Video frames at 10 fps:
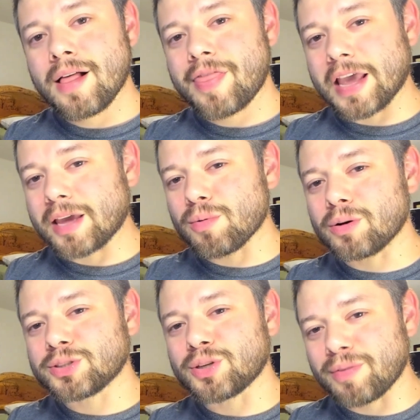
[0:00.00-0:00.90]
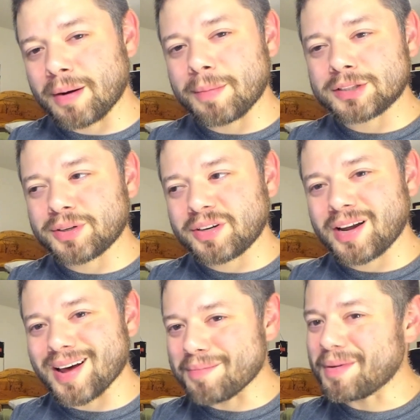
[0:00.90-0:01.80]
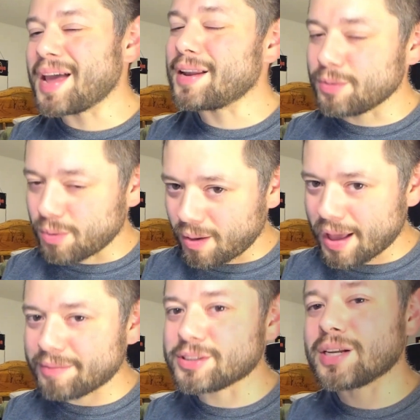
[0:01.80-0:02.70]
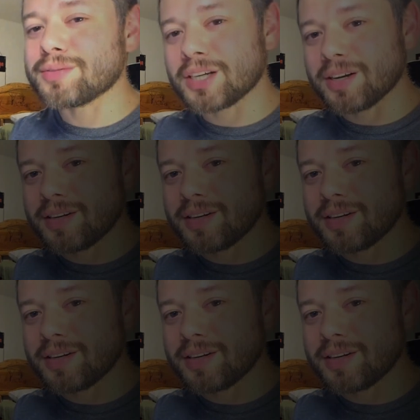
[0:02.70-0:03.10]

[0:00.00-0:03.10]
Thank you all so very much for your time, and you all have yourselves a good